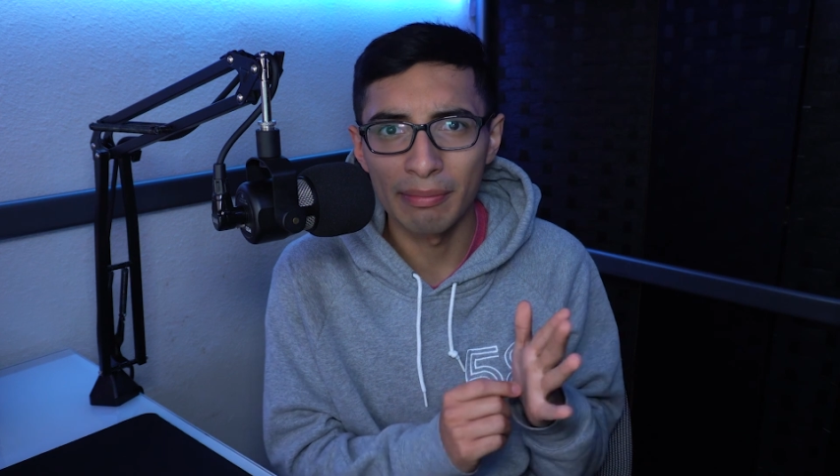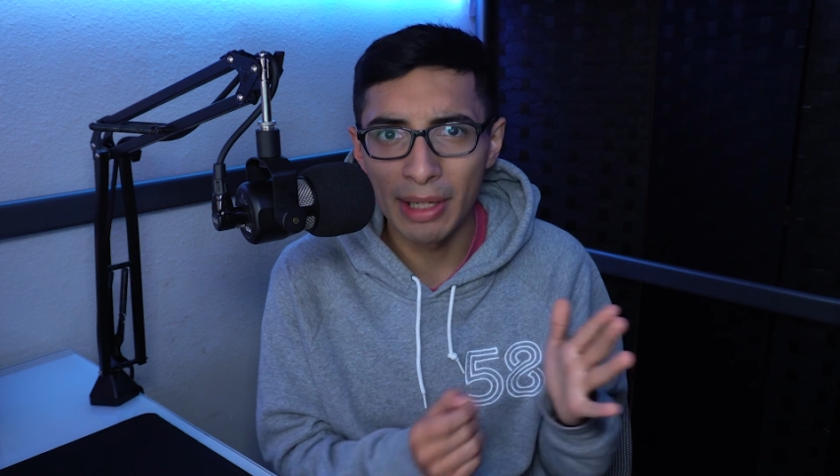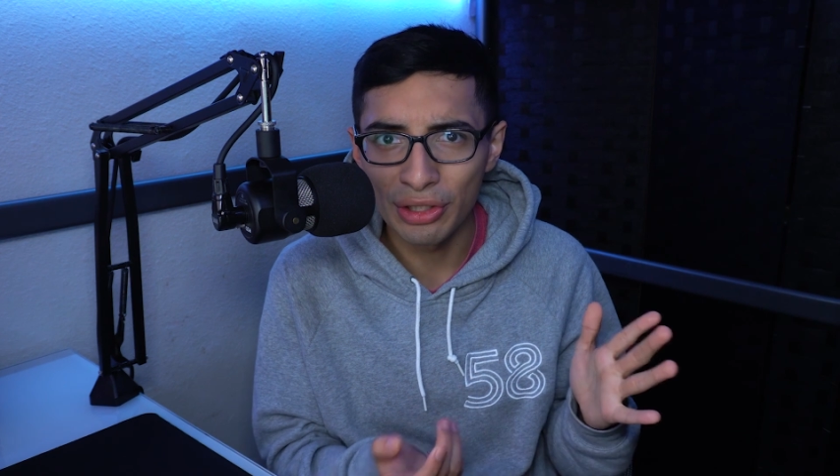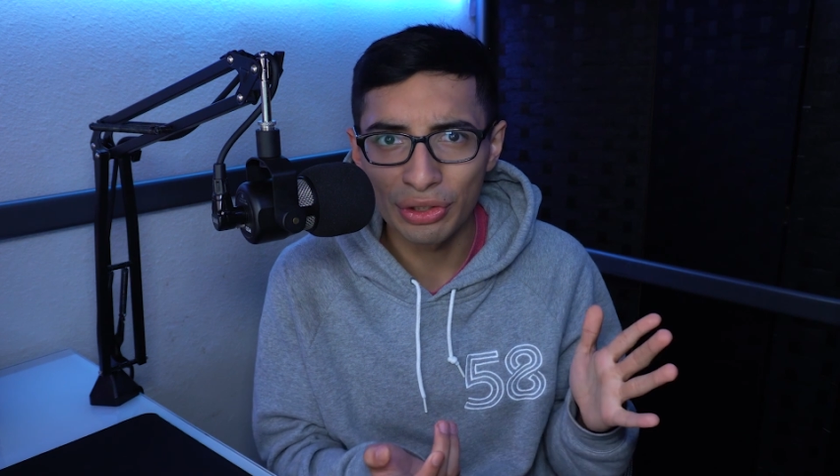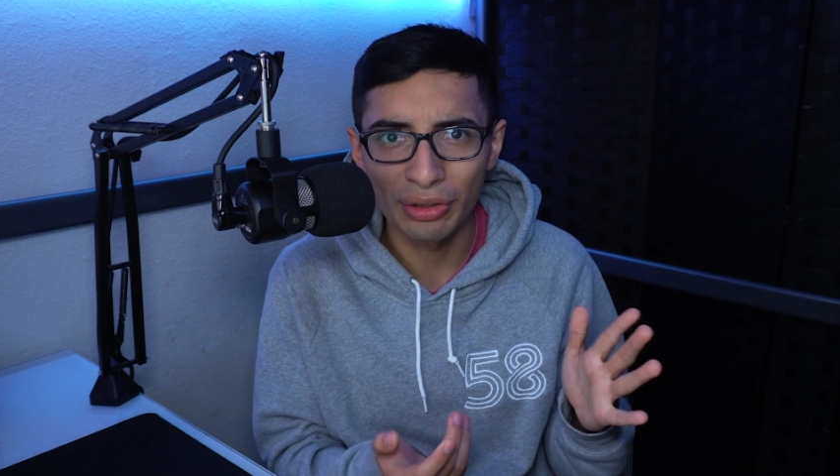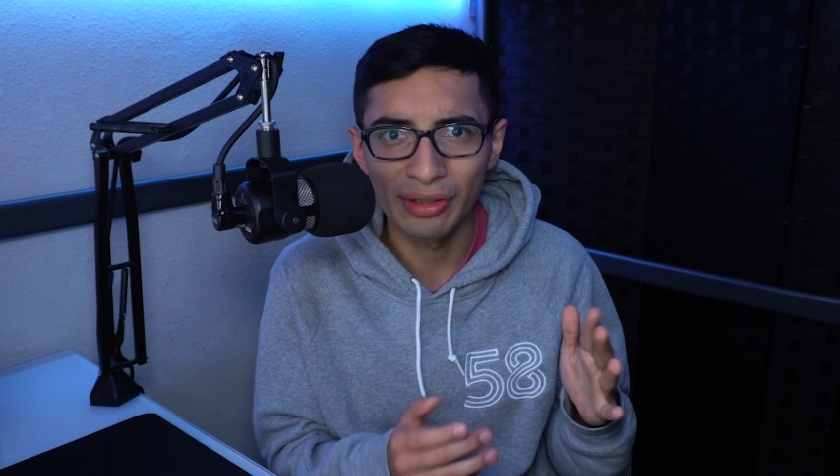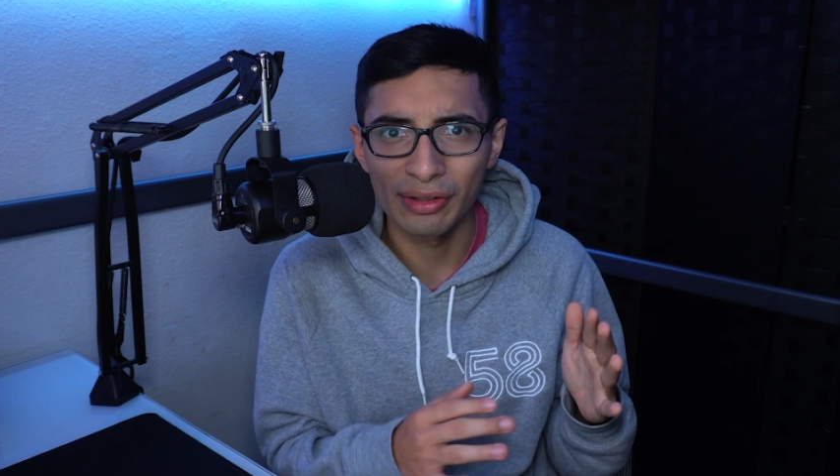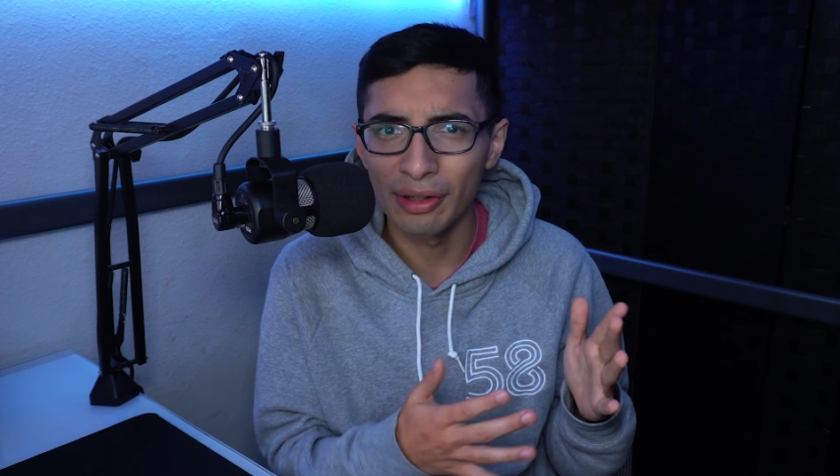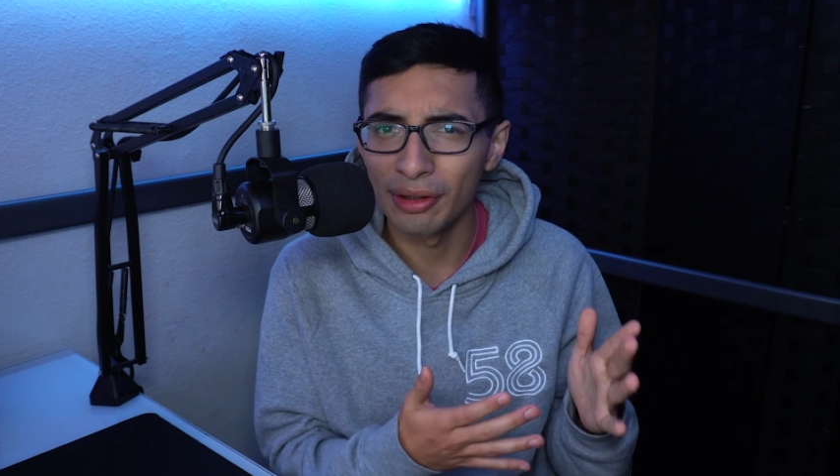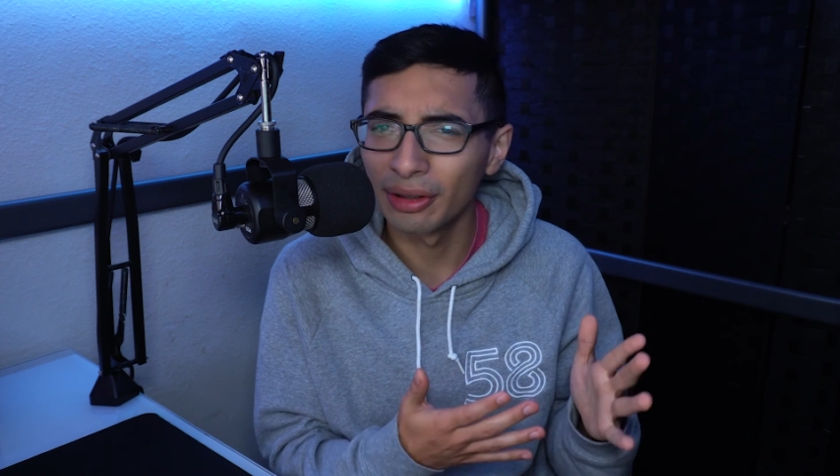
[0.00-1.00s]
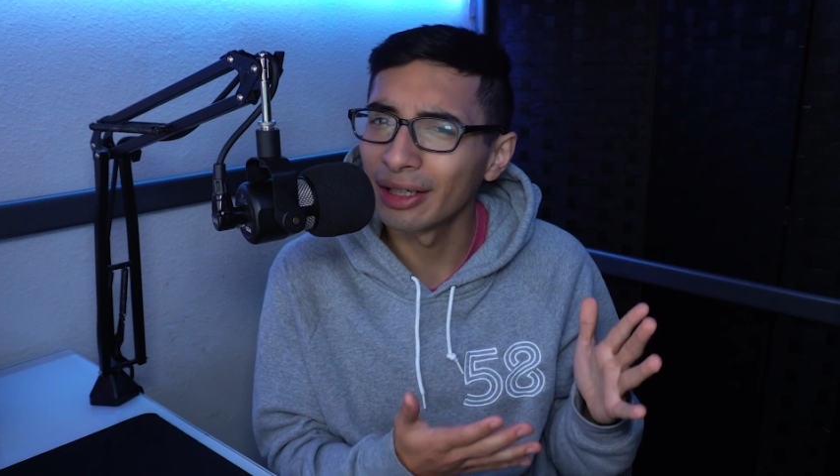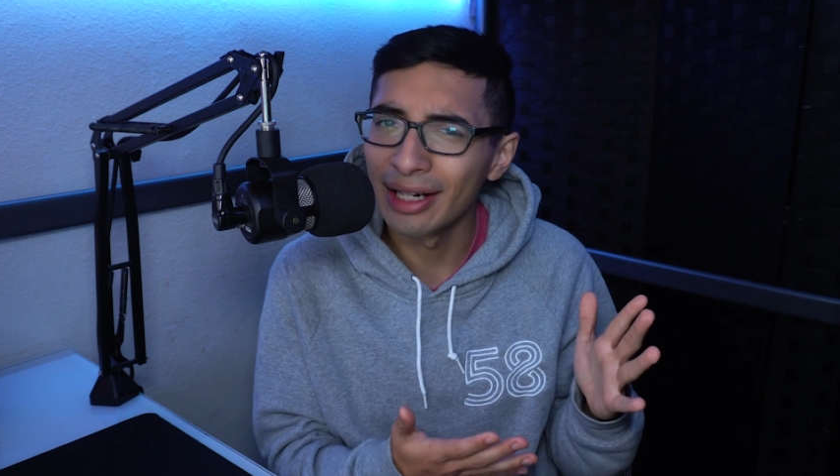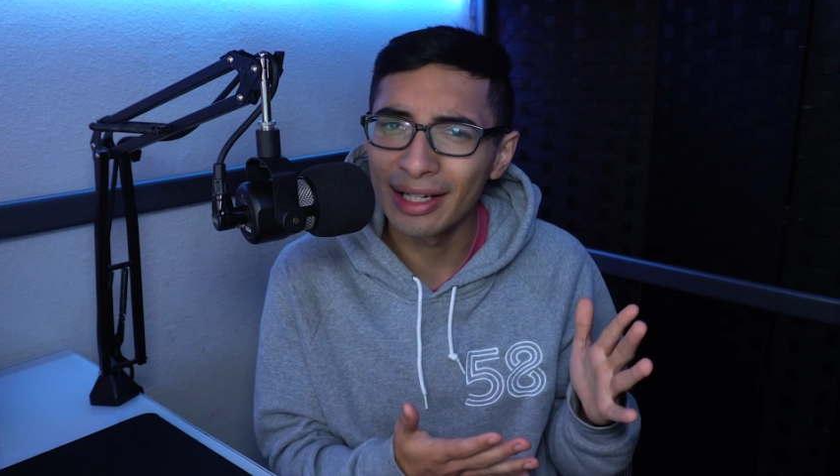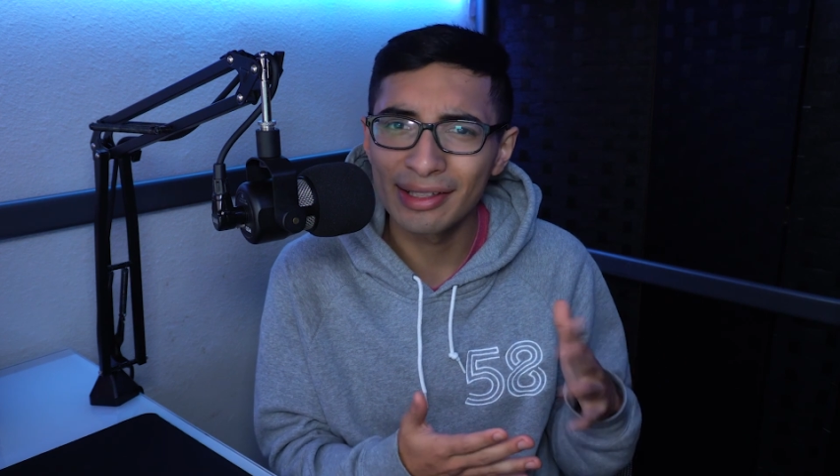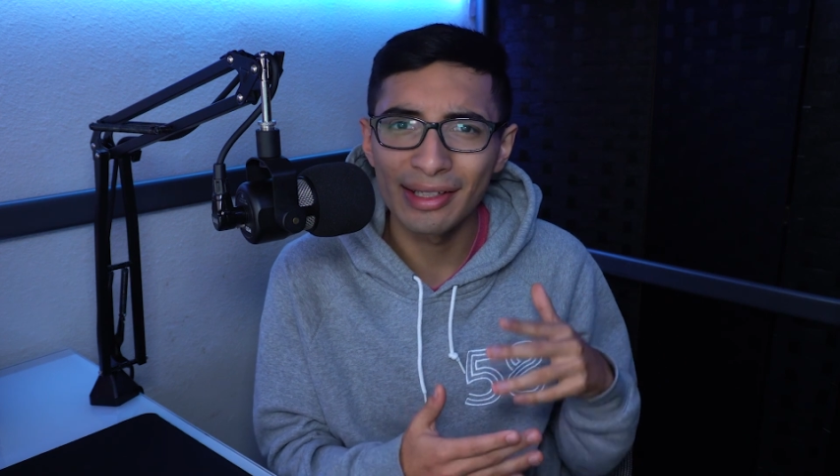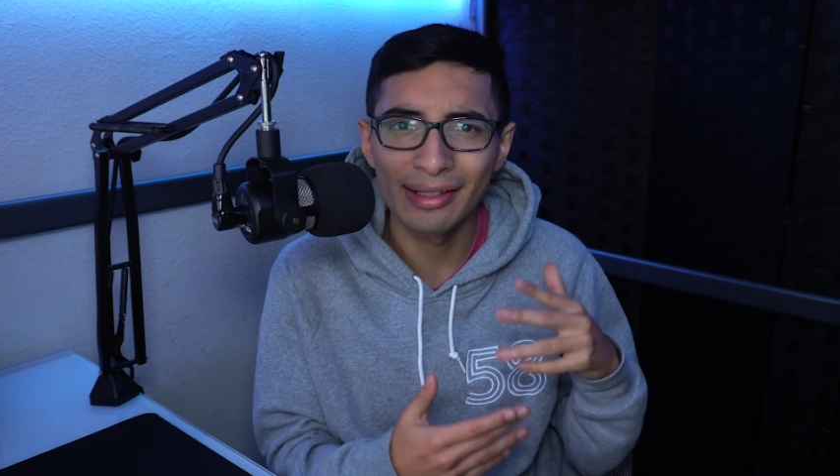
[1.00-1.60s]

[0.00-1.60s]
make sure it's all connected,